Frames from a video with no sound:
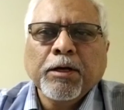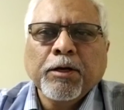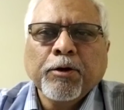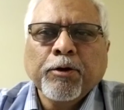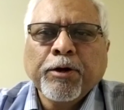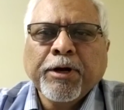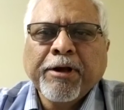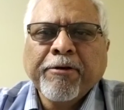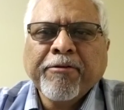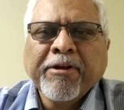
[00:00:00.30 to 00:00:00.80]

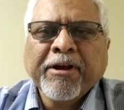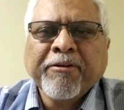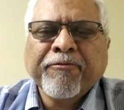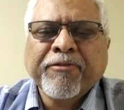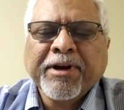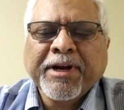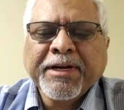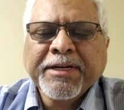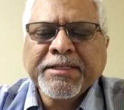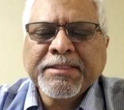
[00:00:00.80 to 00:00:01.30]
Good evening,
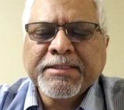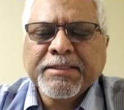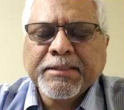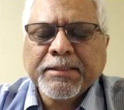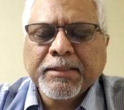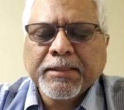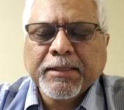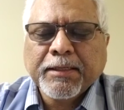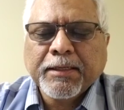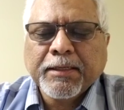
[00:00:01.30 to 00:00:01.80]
friends.
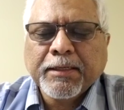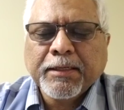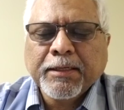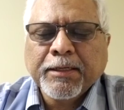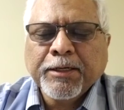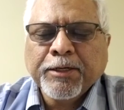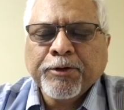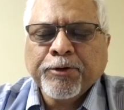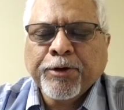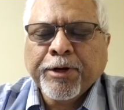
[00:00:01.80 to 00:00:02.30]

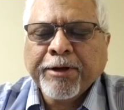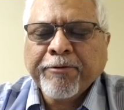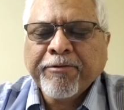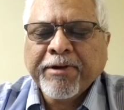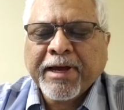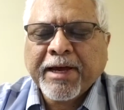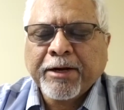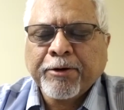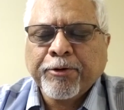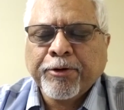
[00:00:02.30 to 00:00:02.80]
Today
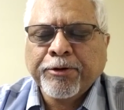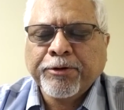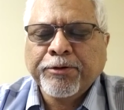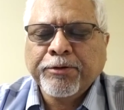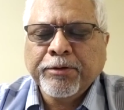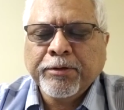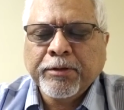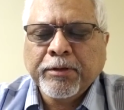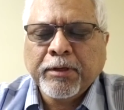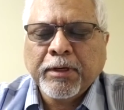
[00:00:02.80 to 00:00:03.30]
we are going
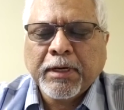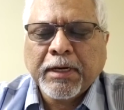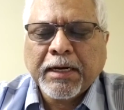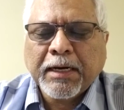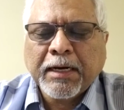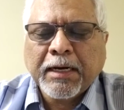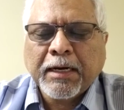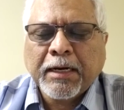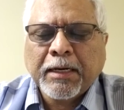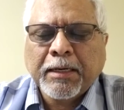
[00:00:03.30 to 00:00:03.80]

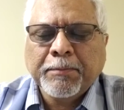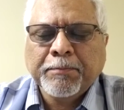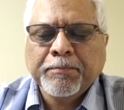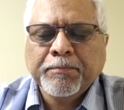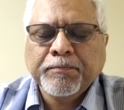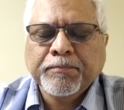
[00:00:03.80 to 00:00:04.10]
to